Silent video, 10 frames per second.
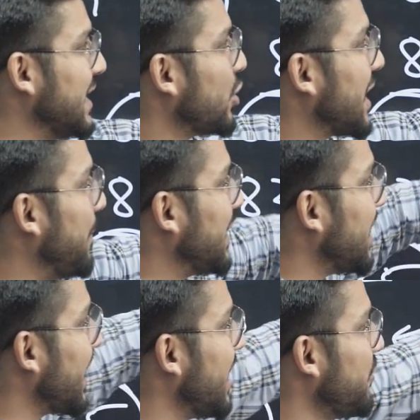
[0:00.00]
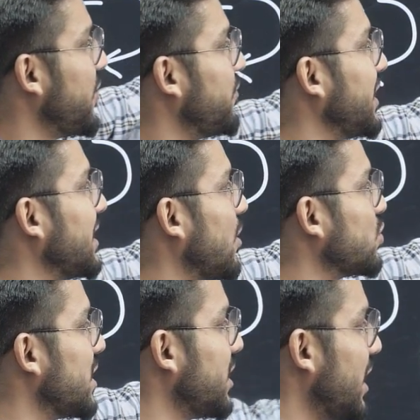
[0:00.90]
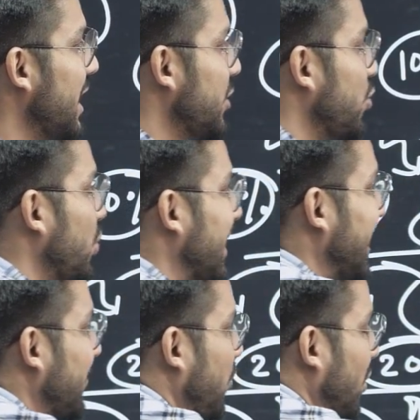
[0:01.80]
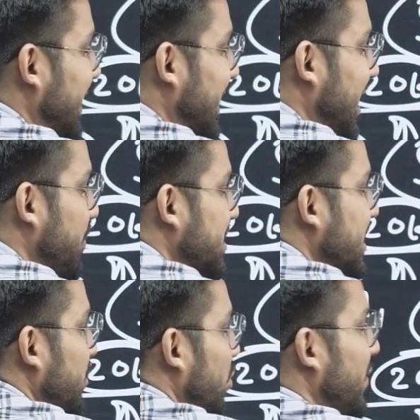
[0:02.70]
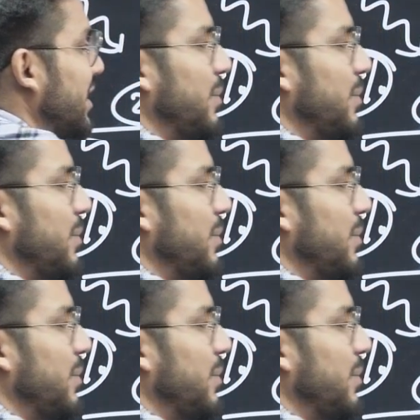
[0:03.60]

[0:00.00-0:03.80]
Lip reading: your capital again 50,000, you need a 49% move in the